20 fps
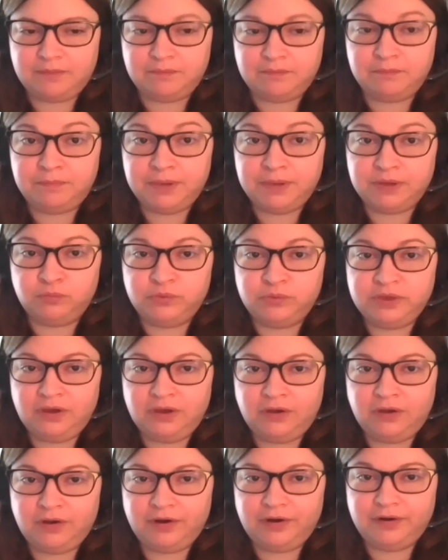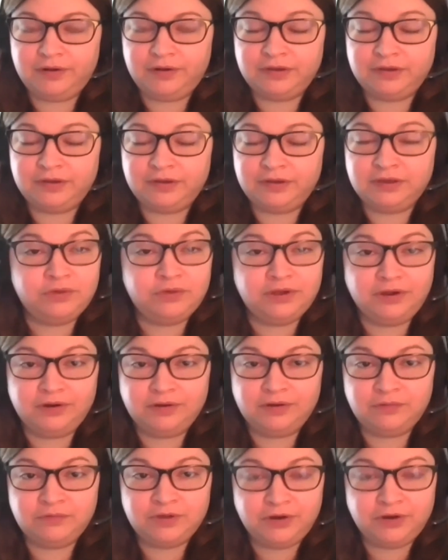But we are
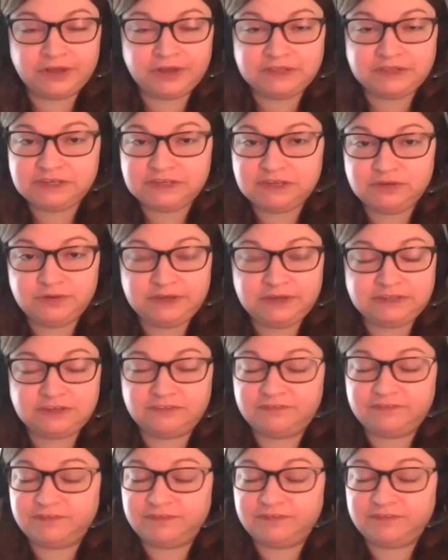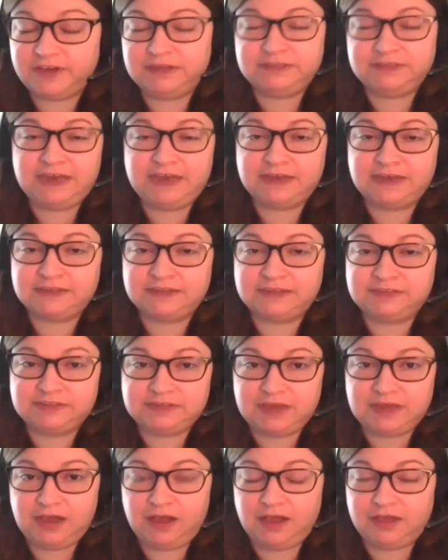continuing to fight in Texas
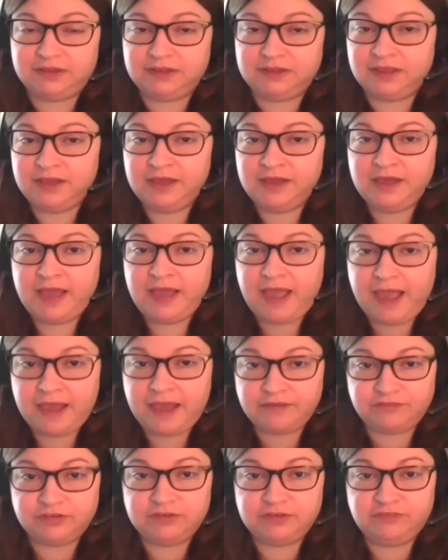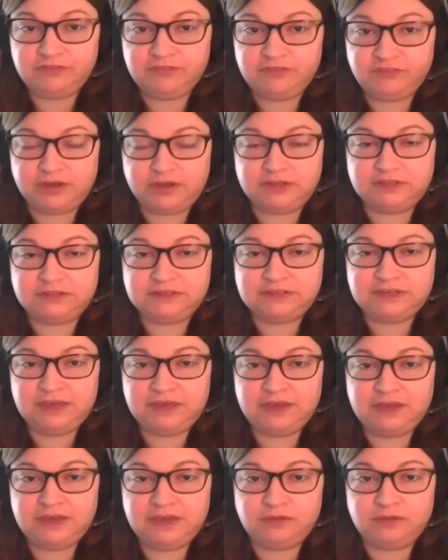on every front,
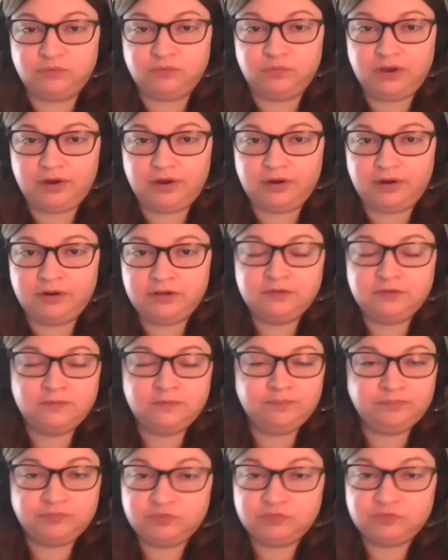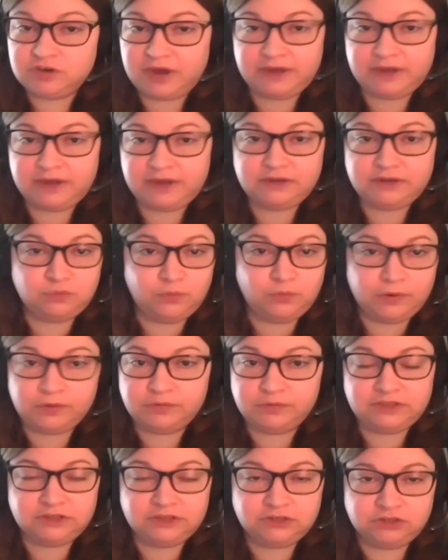and we are trying to work
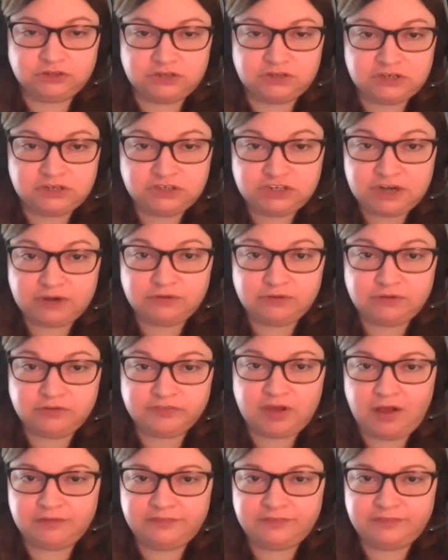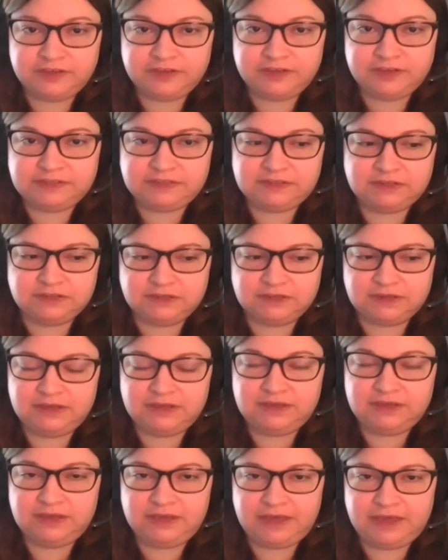with the Attorney General's office to
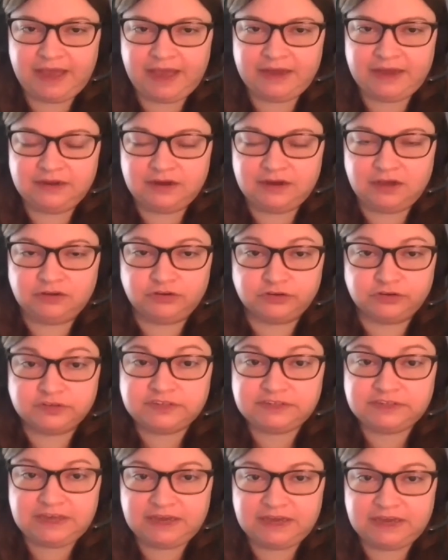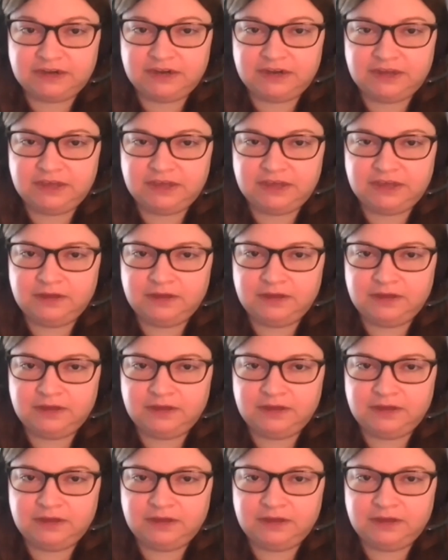get an understanding,